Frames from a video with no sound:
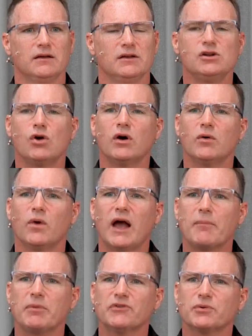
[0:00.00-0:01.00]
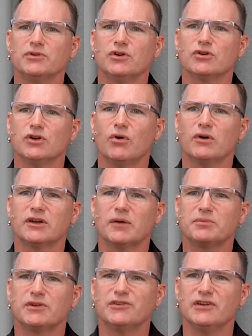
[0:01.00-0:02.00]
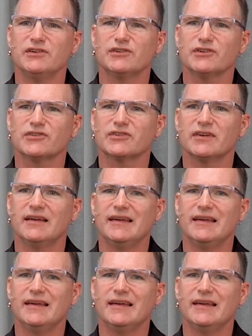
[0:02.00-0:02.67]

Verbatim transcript: You know what happens when you're yoked up to Jesus?